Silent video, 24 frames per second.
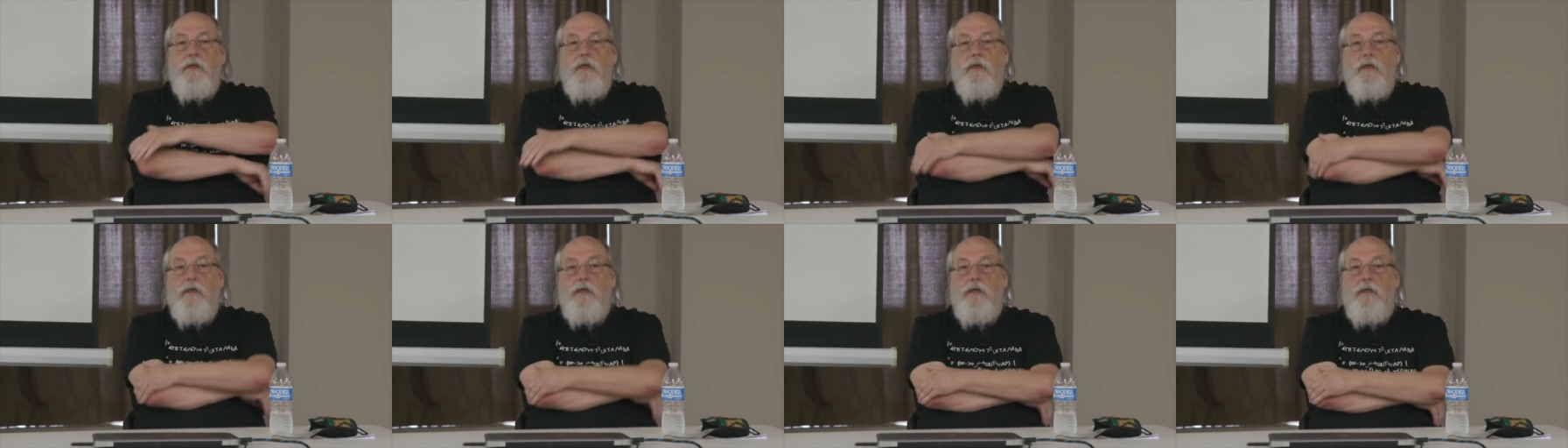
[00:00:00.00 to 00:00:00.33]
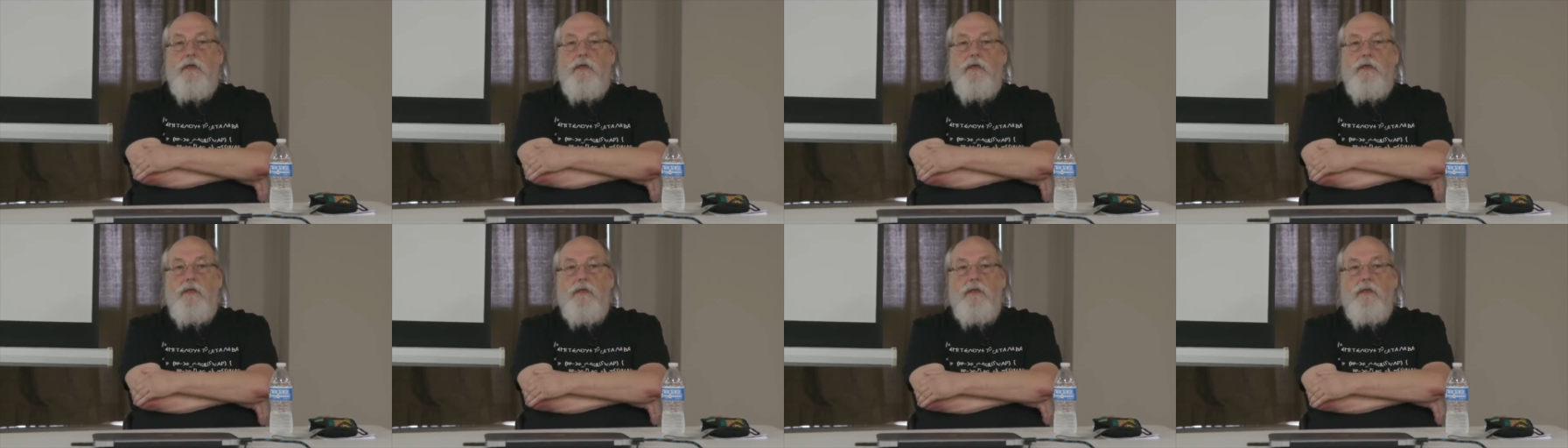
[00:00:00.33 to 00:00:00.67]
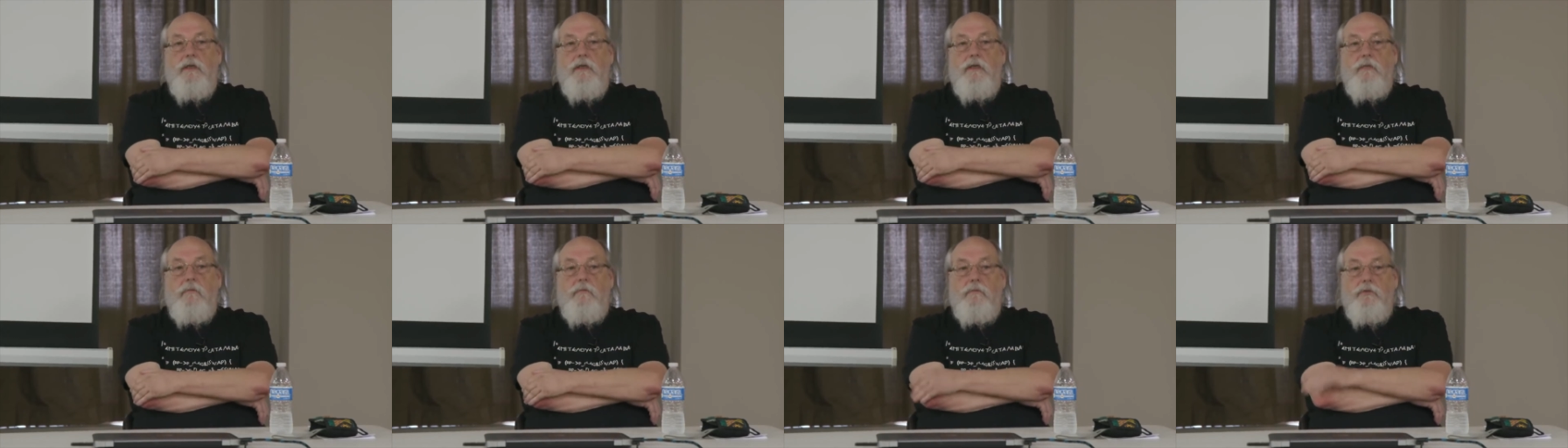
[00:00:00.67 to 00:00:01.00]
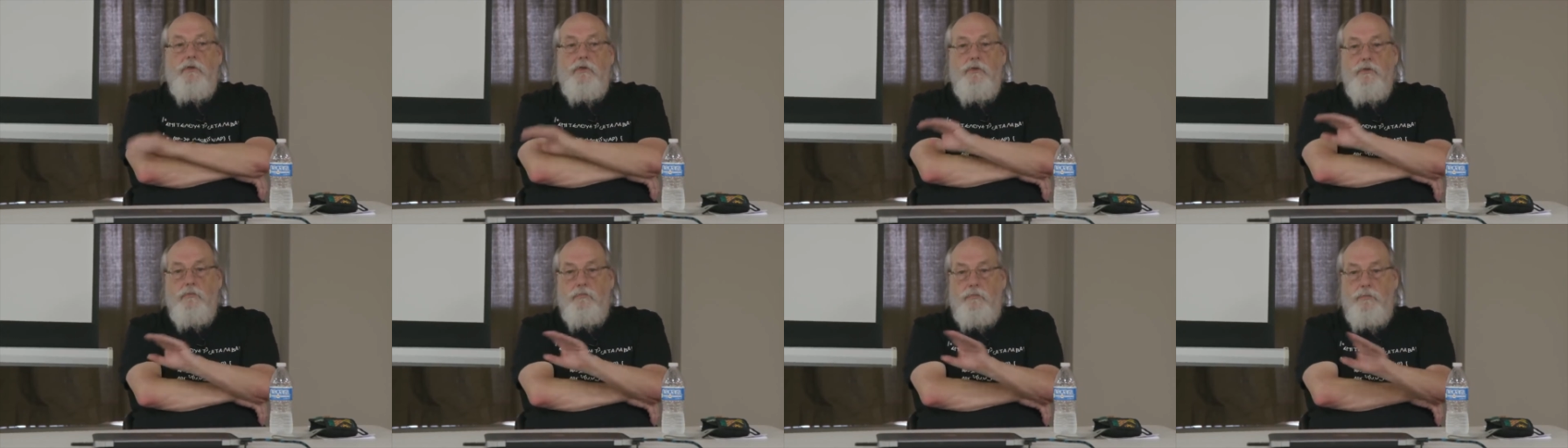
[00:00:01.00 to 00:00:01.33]
Uh,
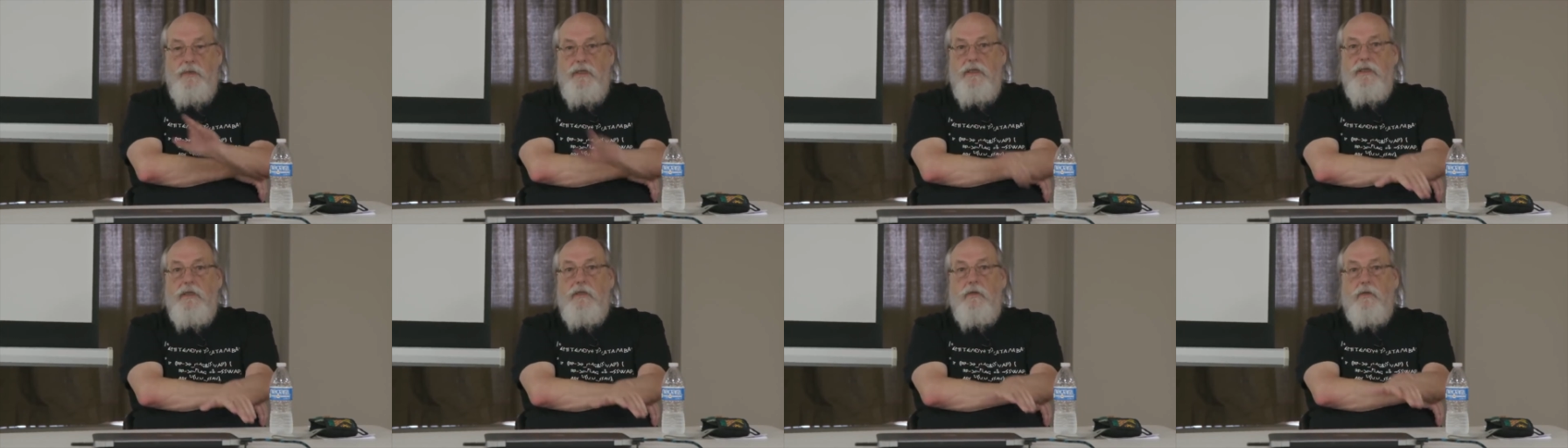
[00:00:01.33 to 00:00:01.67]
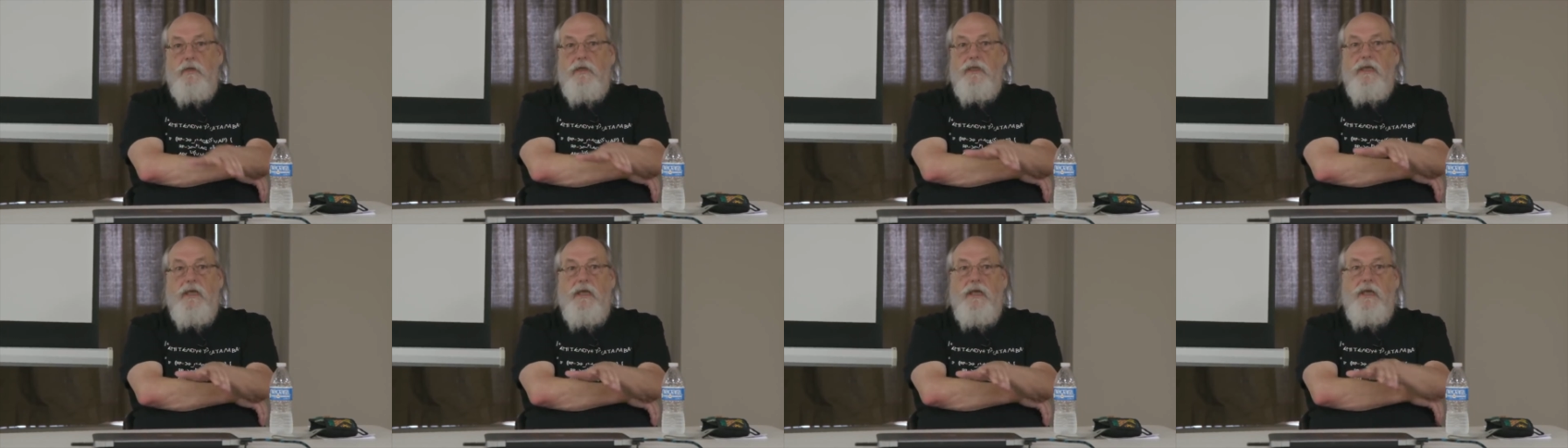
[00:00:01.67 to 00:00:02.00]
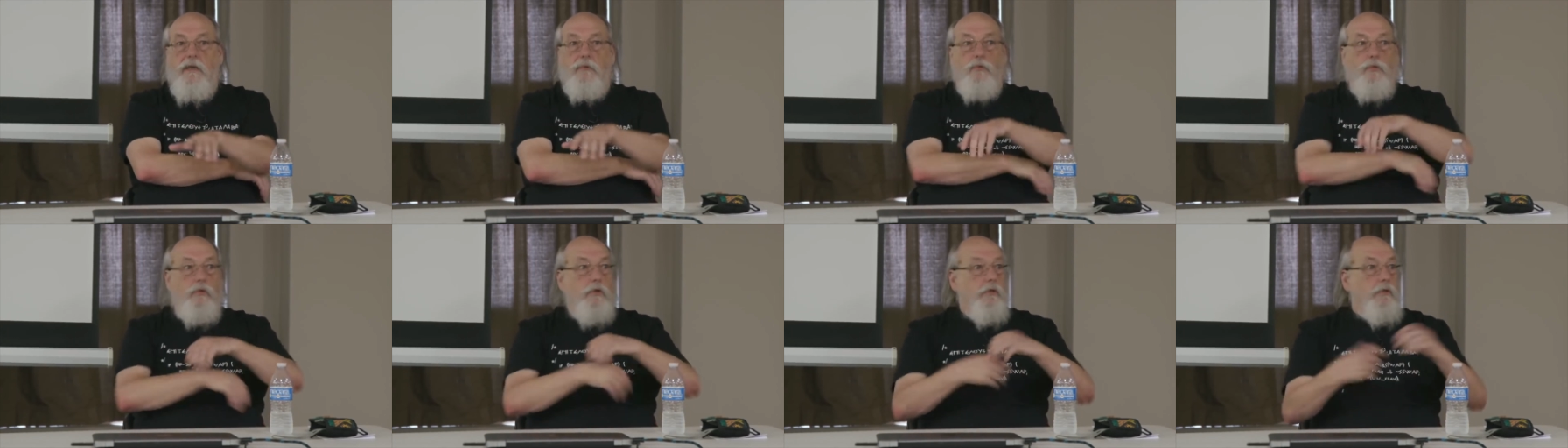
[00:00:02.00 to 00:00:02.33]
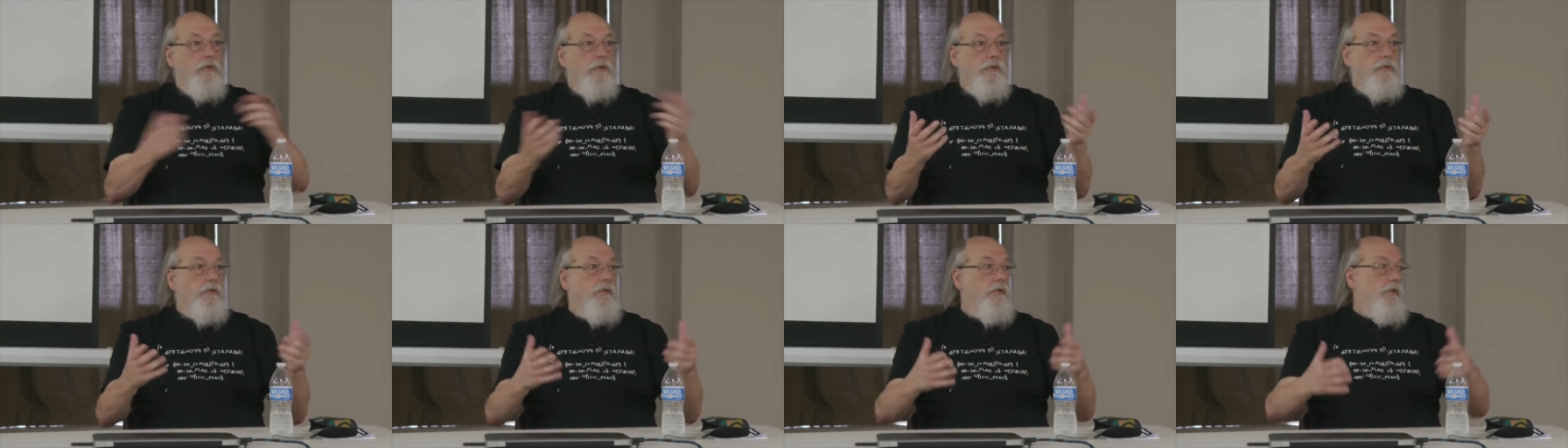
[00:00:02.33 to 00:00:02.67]
B only had
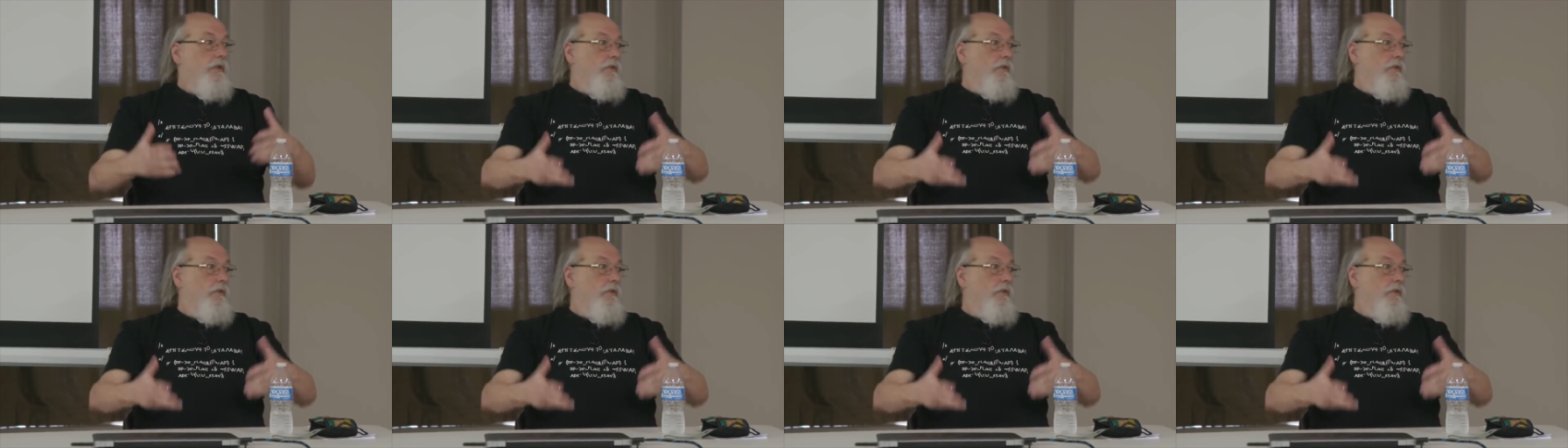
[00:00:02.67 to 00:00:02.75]
words.